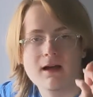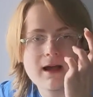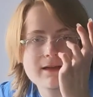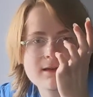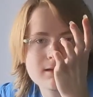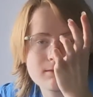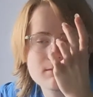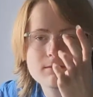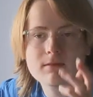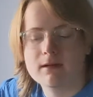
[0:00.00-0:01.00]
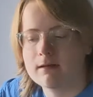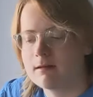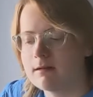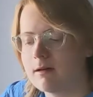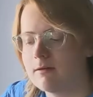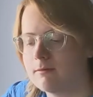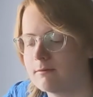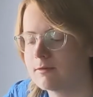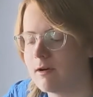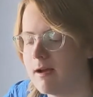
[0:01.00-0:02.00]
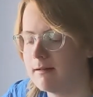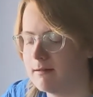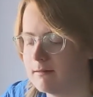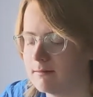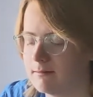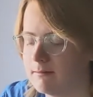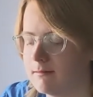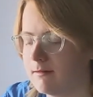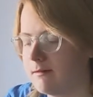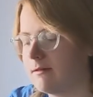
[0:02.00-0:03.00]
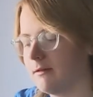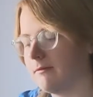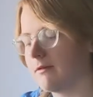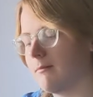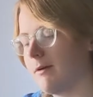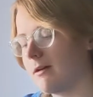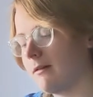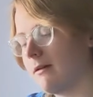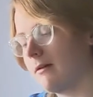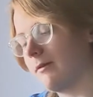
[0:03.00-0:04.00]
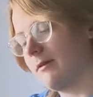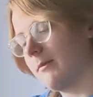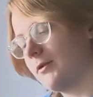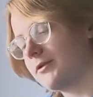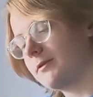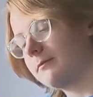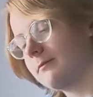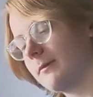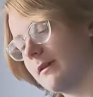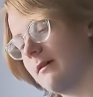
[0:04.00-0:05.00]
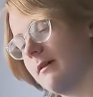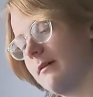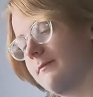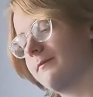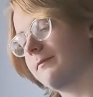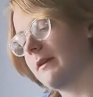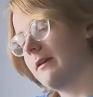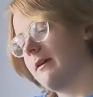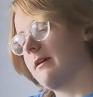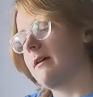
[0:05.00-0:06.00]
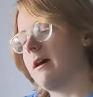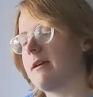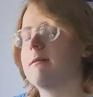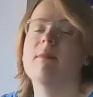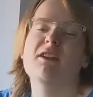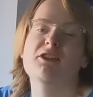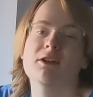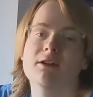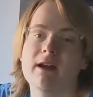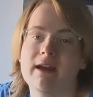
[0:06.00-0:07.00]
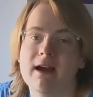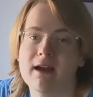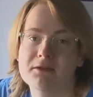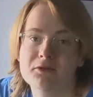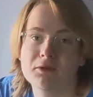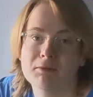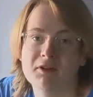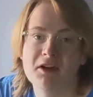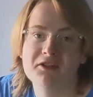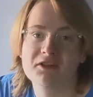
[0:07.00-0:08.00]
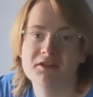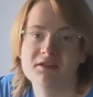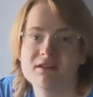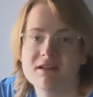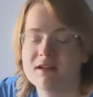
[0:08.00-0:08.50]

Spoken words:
I can, you know, try to deliver a monologue with emotion. I can make sure a high school production